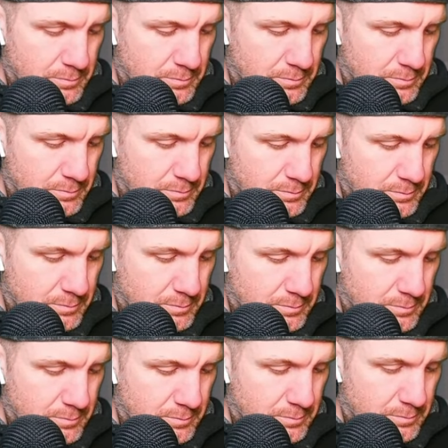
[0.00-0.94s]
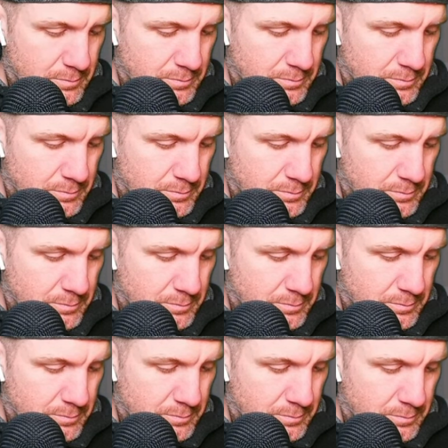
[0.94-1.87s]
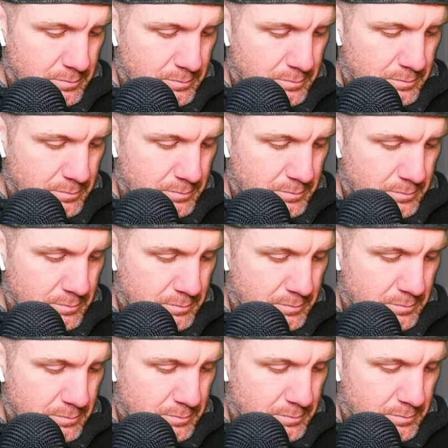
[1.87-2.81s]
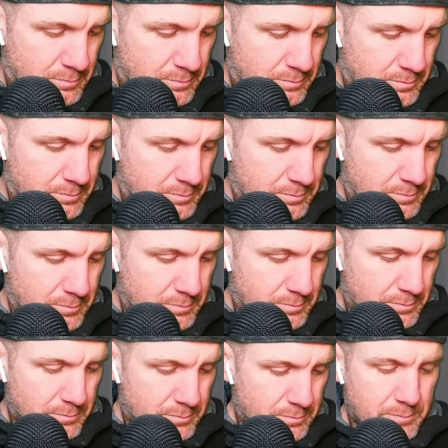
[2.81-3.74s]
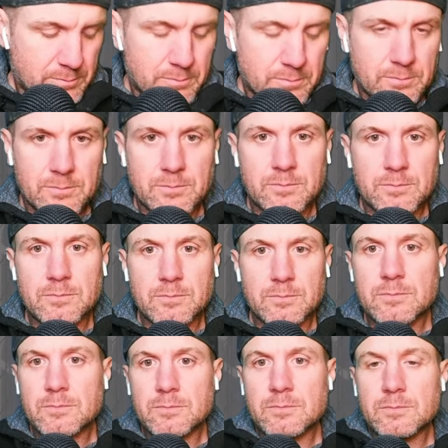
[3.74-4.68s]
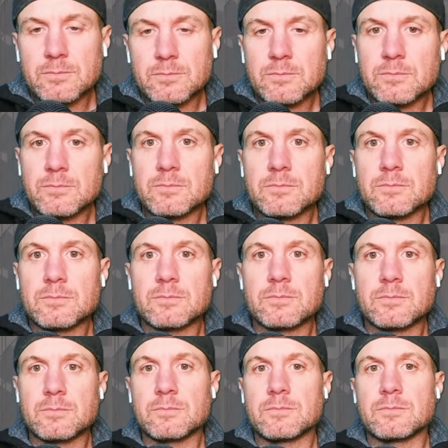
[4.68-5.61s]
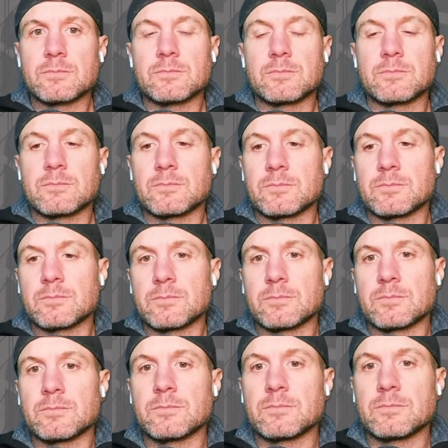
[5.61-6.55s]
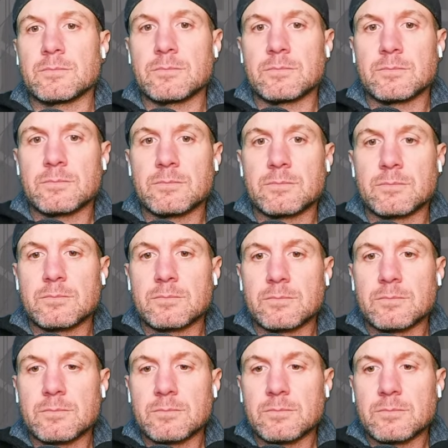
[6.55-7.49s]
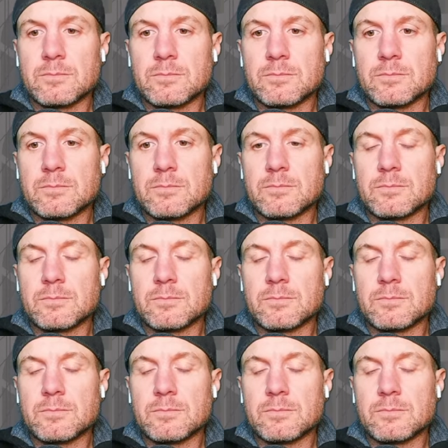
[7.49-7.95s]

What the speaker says: [no speech]